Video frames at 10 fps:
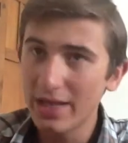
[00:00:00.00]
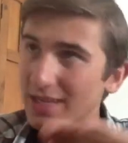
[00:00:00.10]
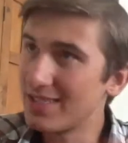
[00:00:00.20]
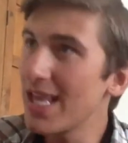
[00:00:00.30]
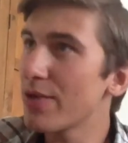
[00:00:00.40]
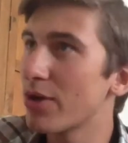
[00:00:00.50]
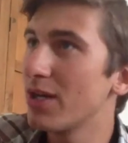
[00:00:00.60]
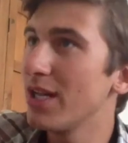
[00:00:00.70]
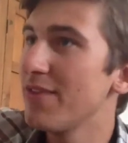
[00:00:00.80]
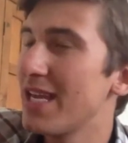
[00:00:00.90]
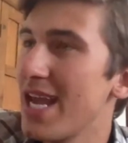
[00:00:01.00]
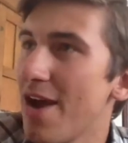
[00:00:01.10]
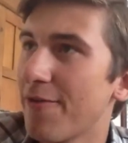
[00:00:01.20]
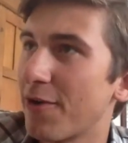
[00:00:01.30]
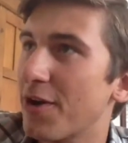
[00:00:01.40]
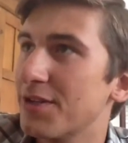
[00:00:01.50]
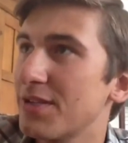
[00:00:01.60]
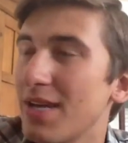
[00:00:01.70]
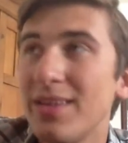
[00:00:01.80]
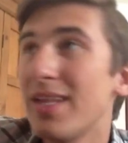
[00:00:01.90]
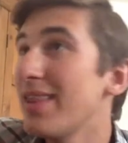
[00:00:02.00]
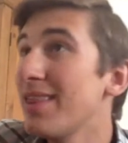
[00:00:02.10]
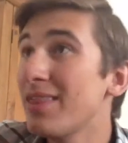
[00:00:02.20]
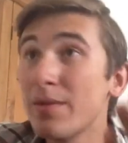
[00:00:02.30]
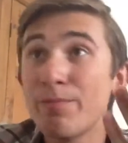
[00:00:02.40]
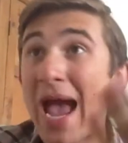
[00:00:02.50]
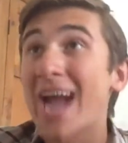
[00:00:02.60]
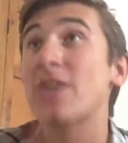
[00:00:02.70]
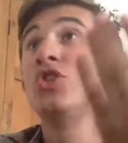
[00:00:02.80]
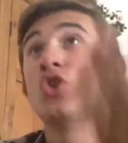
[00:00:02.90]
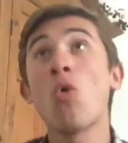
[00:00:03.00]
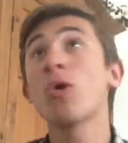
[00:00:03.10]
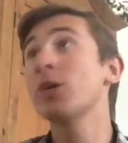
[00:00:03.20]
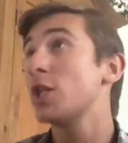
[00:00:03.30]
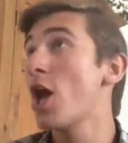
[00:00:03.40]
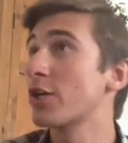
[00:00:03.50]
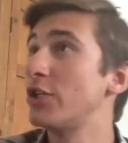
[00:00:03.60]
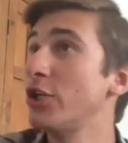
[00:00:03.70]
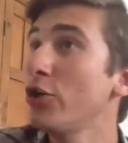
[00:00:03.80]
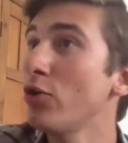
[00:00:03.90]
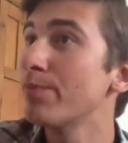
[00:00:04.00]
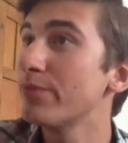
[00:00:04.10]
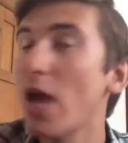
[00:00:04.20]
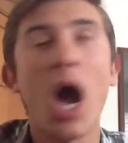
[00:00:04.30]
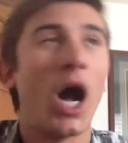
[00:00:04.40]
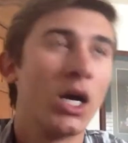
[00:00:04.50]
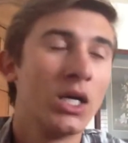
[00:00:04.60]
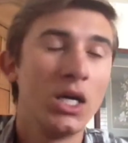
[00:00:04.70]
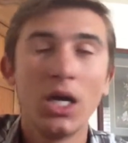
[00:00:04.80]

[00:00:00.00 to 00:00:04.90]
They say they were gonna leave the key out for us, and then the back door is locked too? Ah!